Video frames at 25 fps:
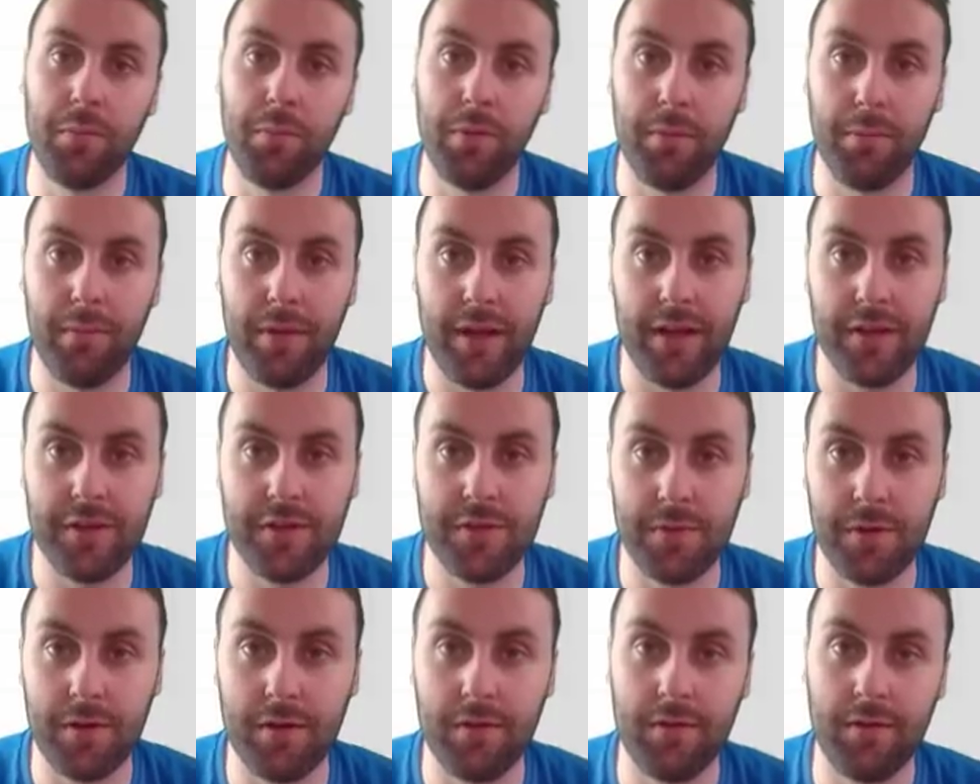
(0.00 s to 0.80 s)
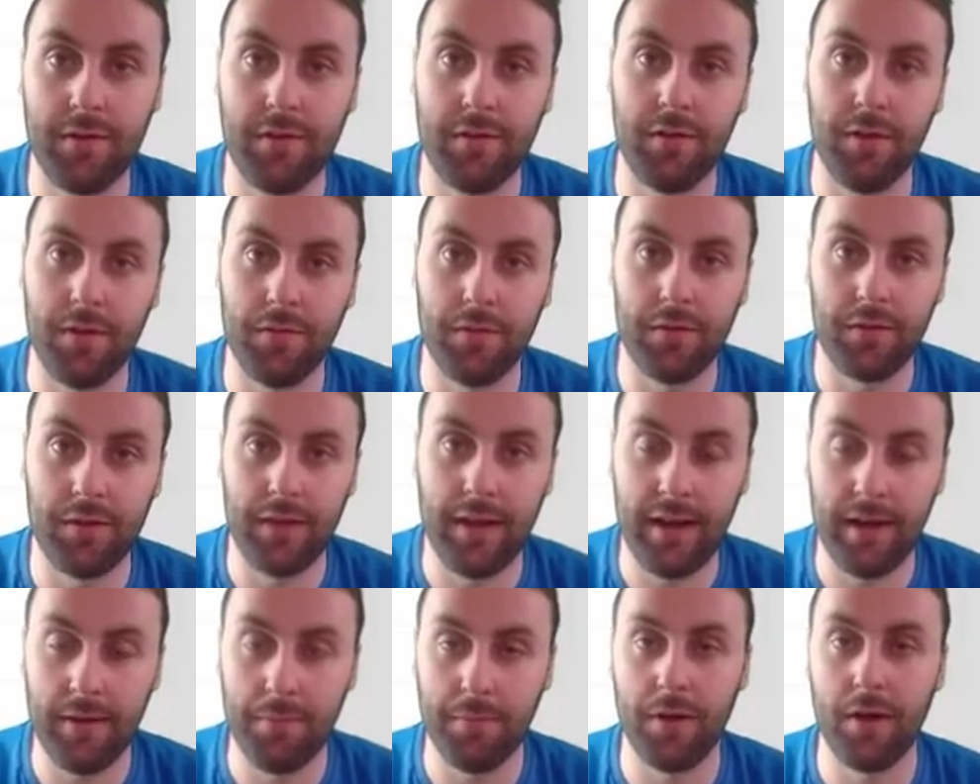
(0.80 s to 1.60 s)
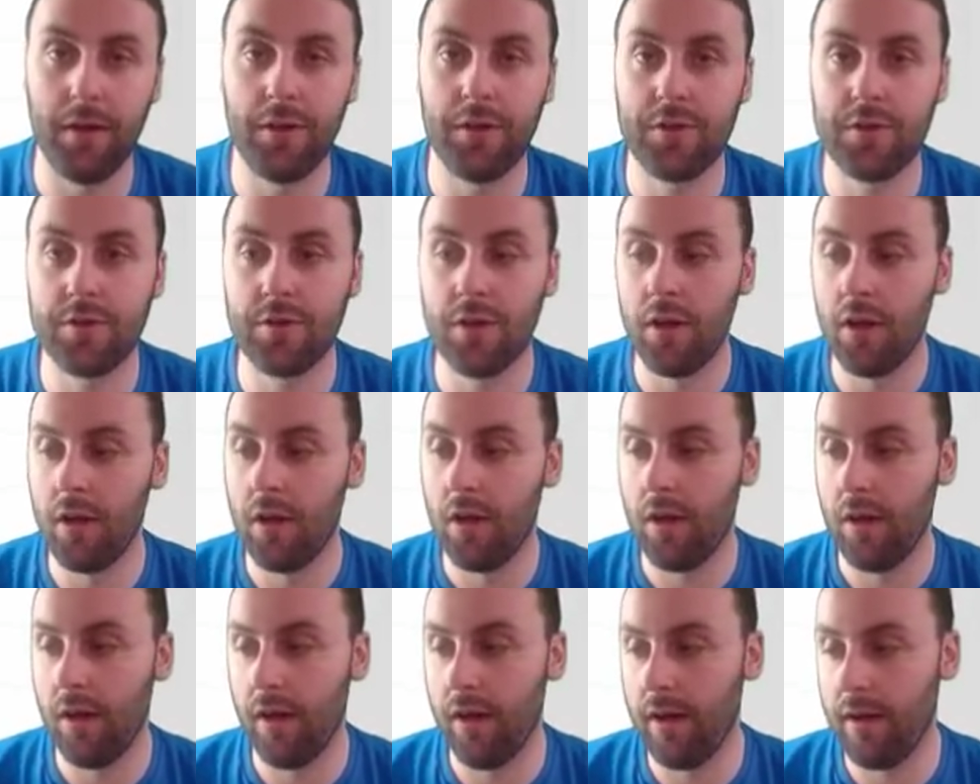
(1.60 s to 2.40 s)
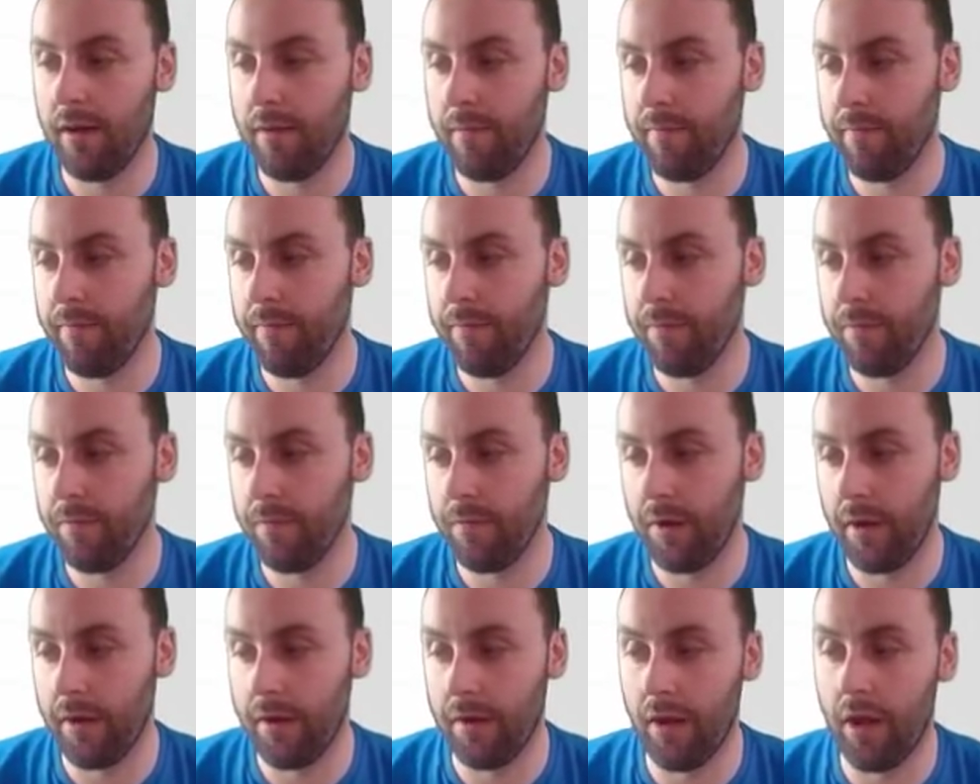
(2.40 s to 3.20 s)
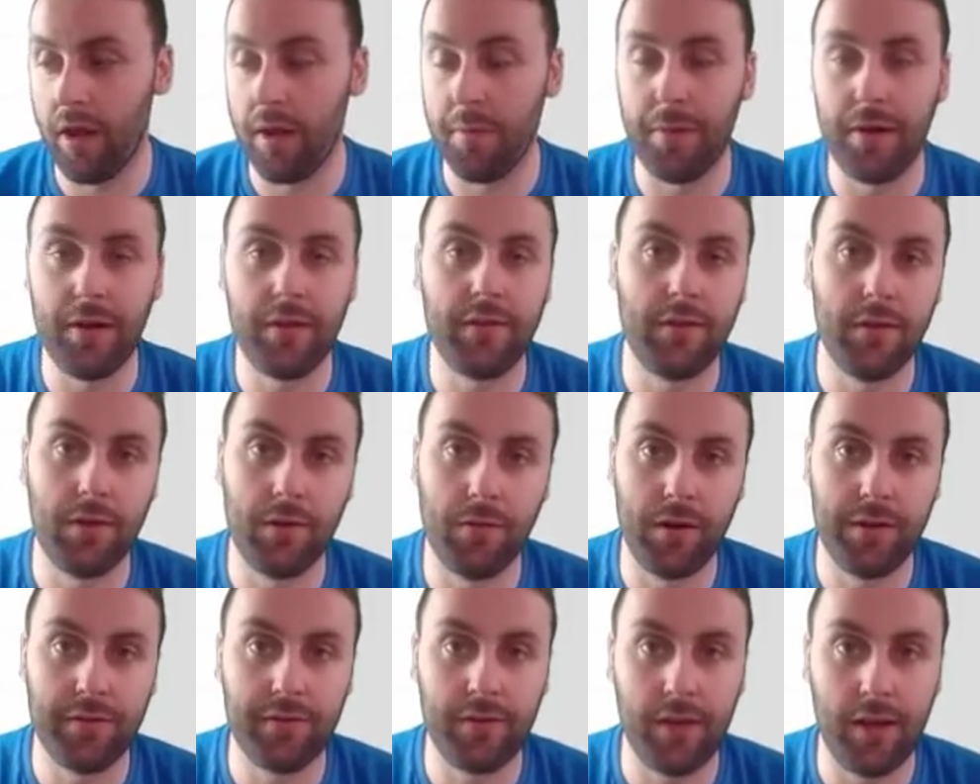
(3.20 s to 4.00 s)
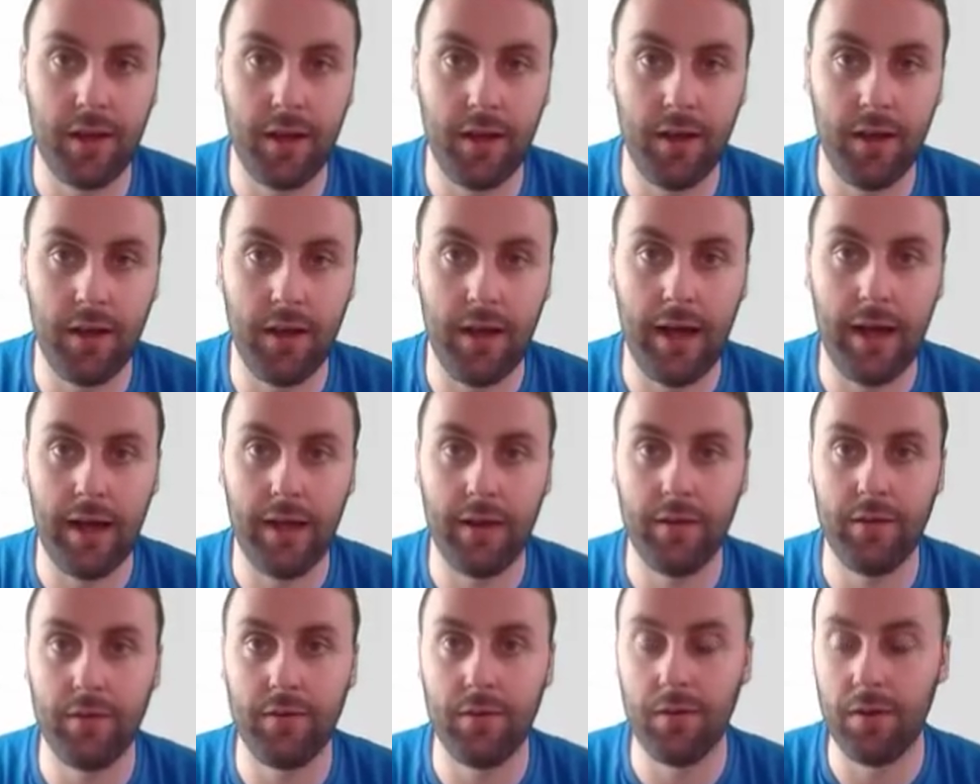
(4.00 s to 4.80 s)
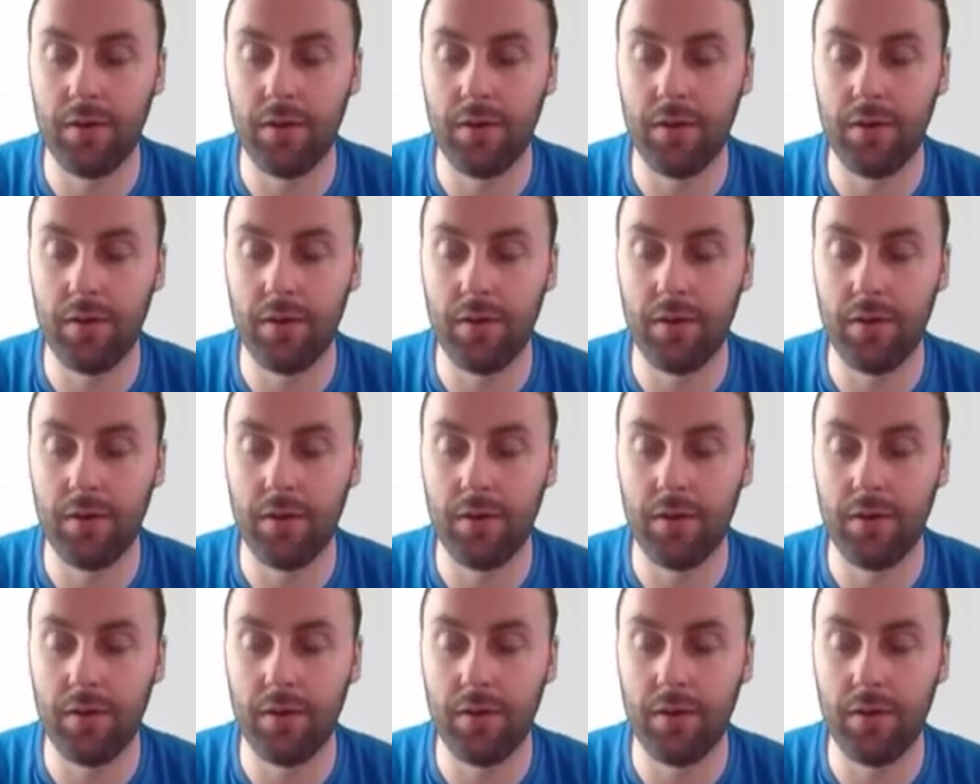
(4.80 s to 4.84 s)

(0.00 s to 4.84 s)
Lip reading: been matched, because this is obviously how much like liability you're risking and your